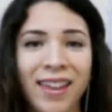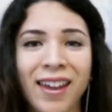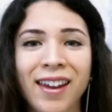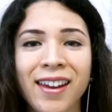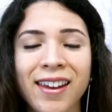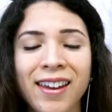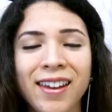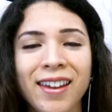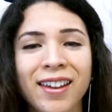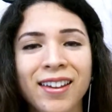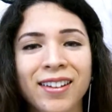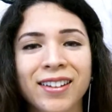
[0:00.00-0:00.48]

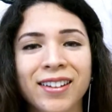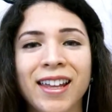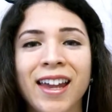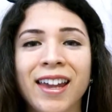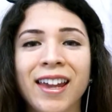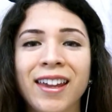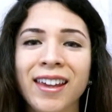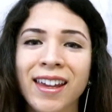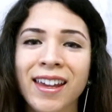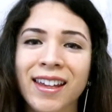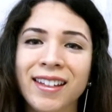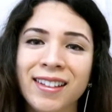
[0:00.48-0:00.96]
there you go.
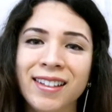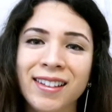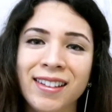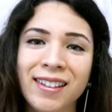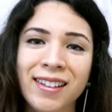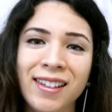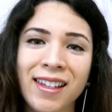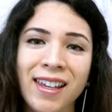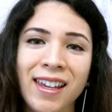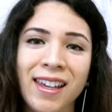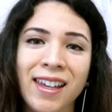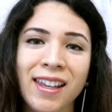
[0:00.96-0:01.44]
Now you got to
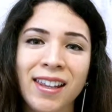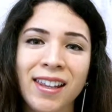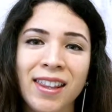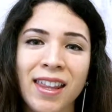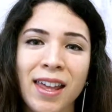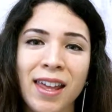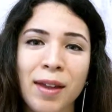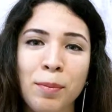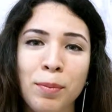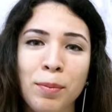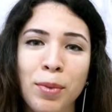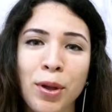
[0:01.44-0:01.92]
see
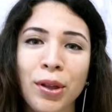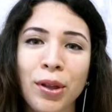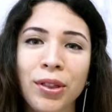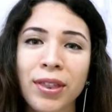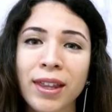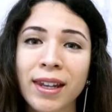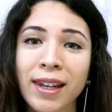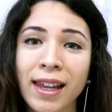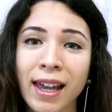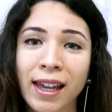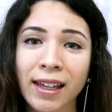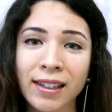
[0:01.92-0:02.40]
them
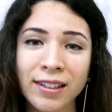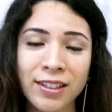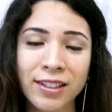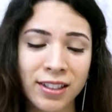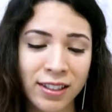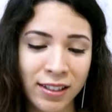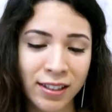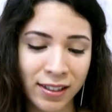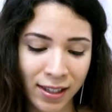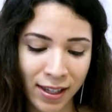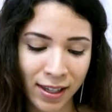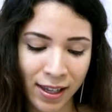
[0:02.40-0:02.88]
both in
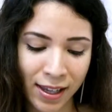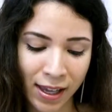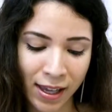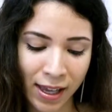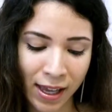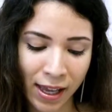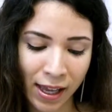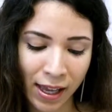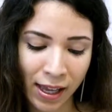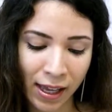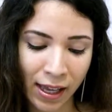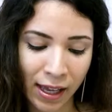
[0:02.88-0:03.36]
action.
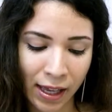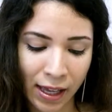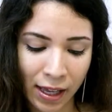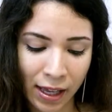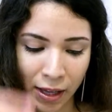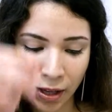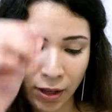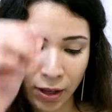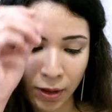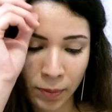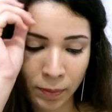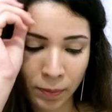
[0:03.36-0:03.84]

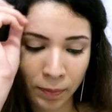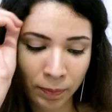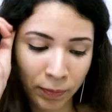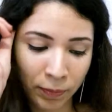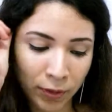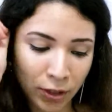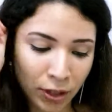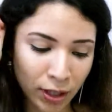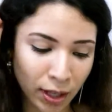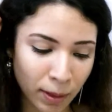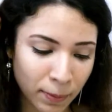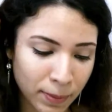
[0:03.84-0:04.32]

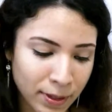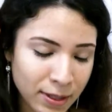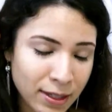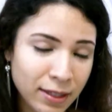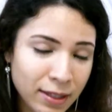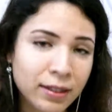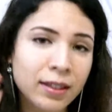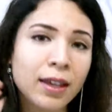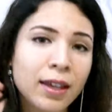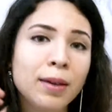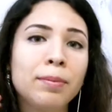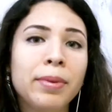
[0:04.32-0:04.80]
So let me
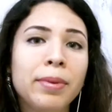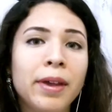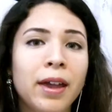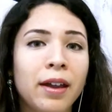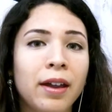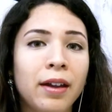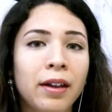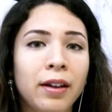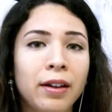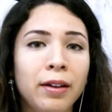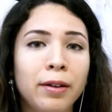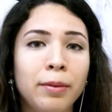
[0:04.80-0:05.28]
just
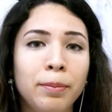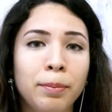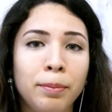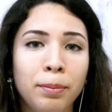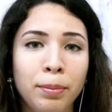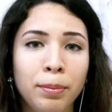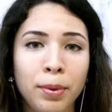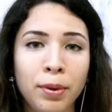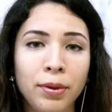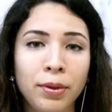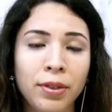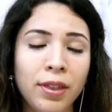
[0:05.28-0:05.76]
compare
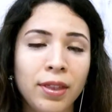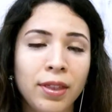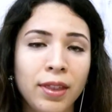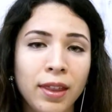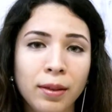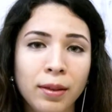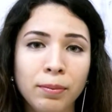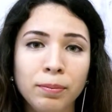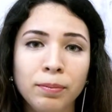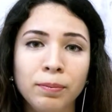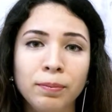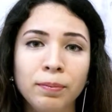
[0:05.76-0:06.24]
both of
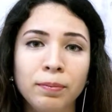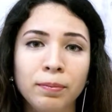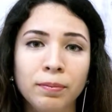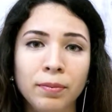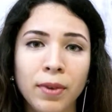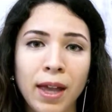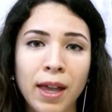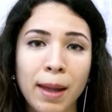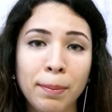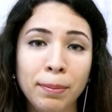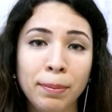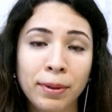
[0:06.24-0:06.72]
them
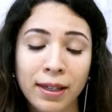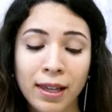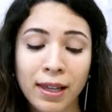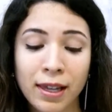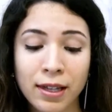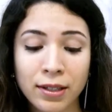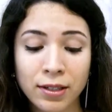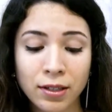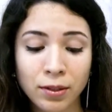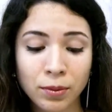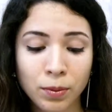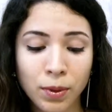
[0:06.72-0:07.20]

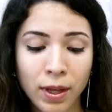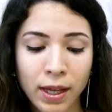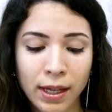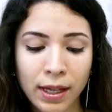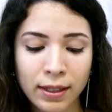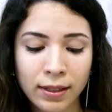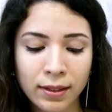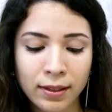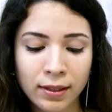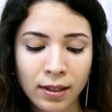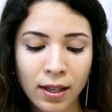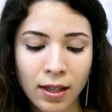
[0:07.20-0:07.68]

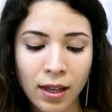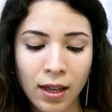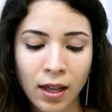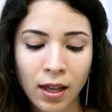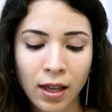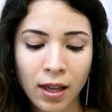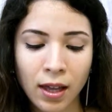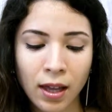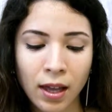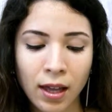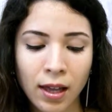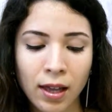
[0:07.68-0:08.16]
application-wise.
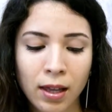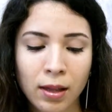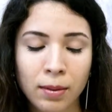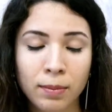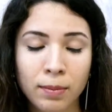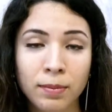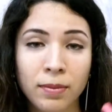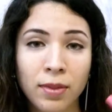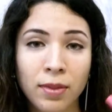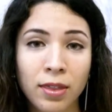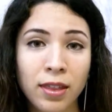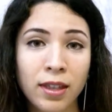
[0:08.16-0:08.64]

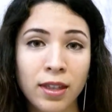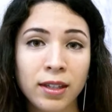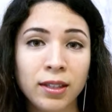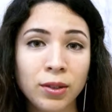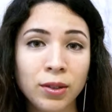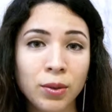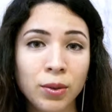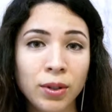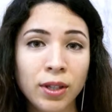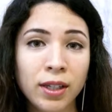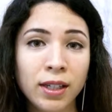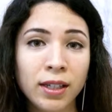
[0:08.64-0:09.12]

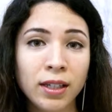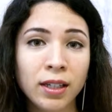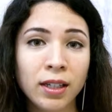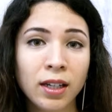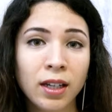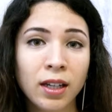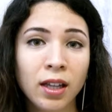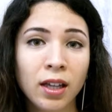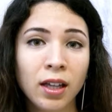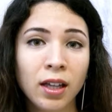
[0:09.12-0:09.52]
This one,